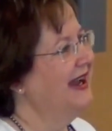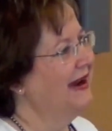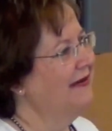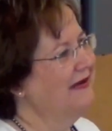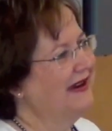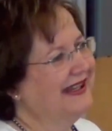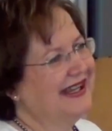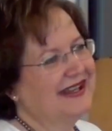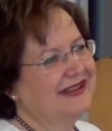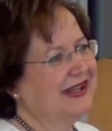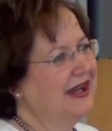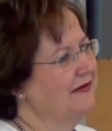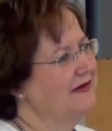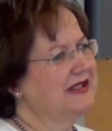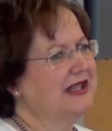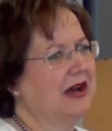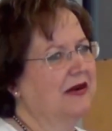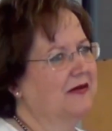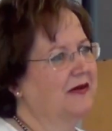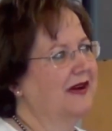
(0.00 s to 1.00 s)
And we get there and
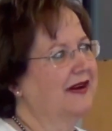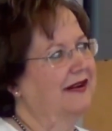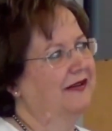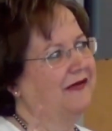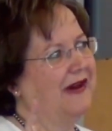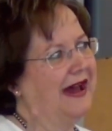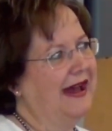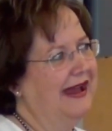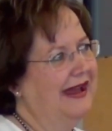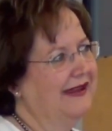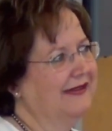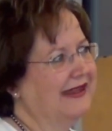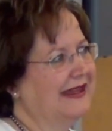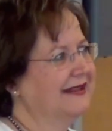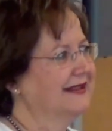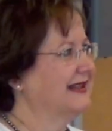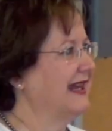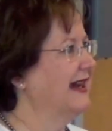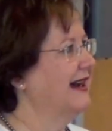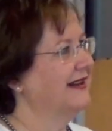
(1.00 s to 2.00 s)
we say, well, if I had
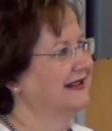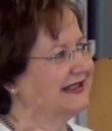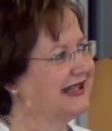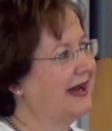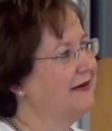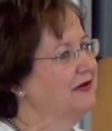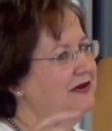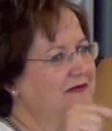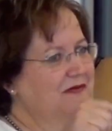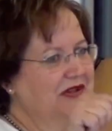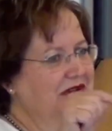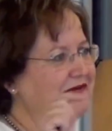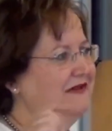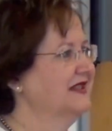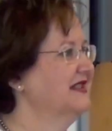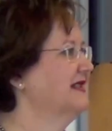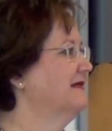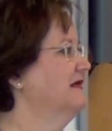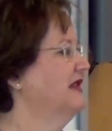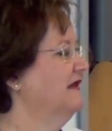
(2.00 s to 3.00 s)
this house, I would move this.